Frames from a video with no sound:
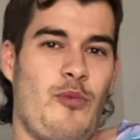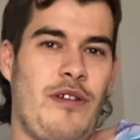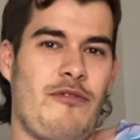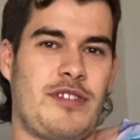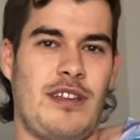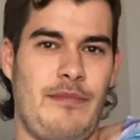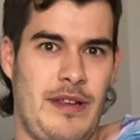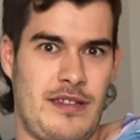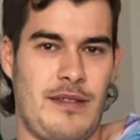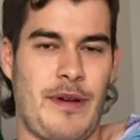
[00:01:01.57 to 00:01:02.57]
we've recently been
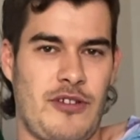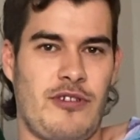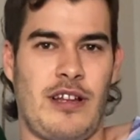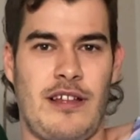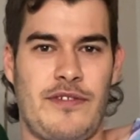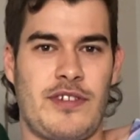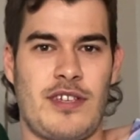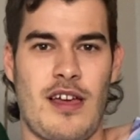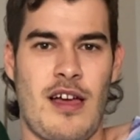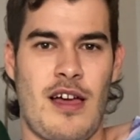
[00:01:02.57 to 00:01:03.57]
to the Petroglyphs
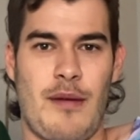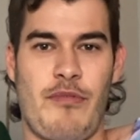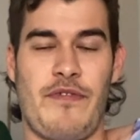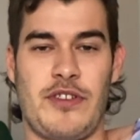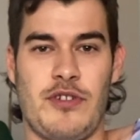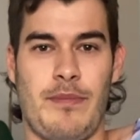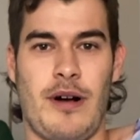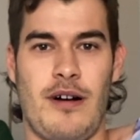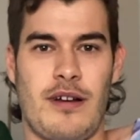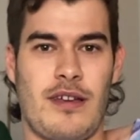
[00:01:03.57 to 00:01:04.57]
Provincial
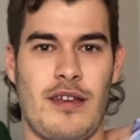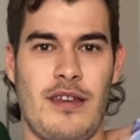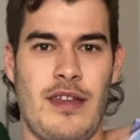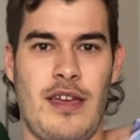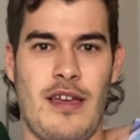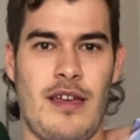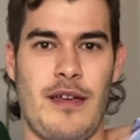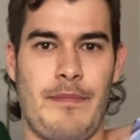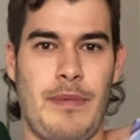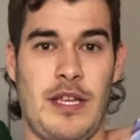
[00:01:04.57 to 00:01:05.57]
Park near
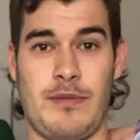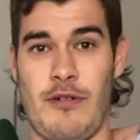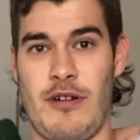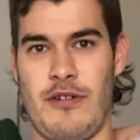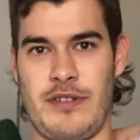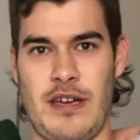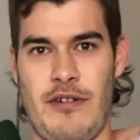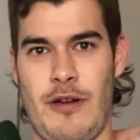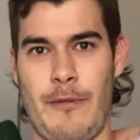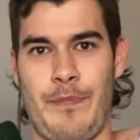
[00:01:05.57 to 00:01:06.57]
Peterborough, Ontario,